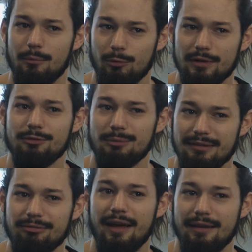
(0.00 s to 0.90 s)
I'm only
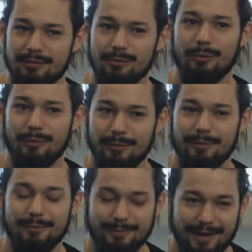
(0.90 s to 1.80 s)
25, so
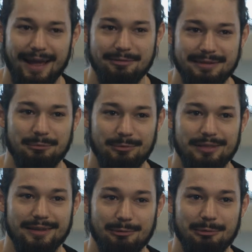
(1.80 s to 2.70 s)
I have time to
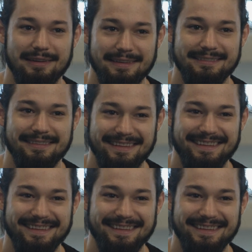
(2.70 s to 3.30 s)
think about it.